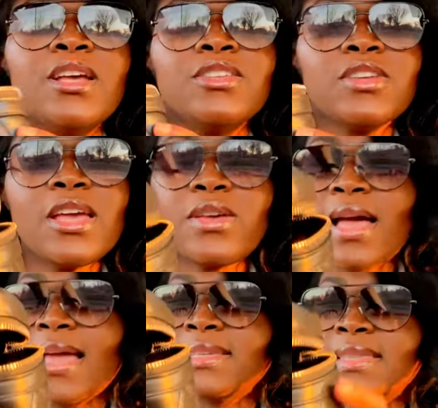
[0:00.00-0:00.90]
So yeah, you
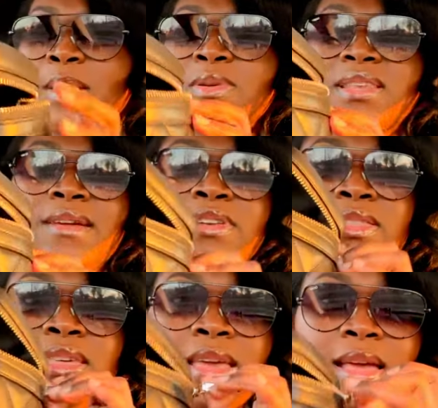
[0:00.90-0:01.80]
guys, that was
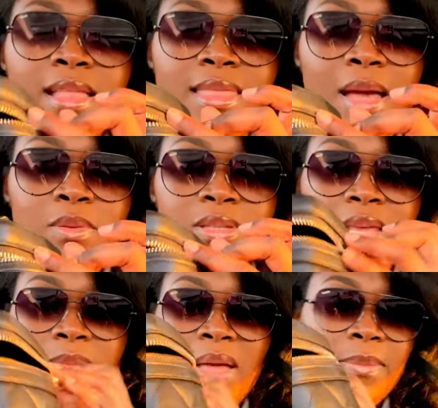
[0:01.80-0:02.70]
everything that was
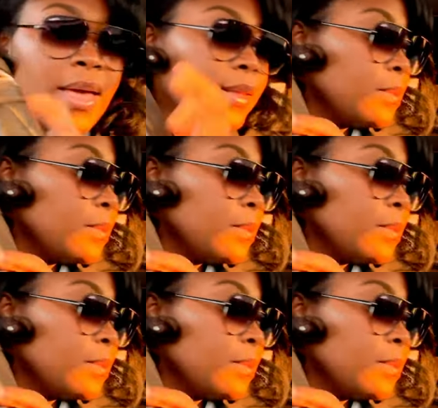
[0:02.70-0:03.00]
in my bag.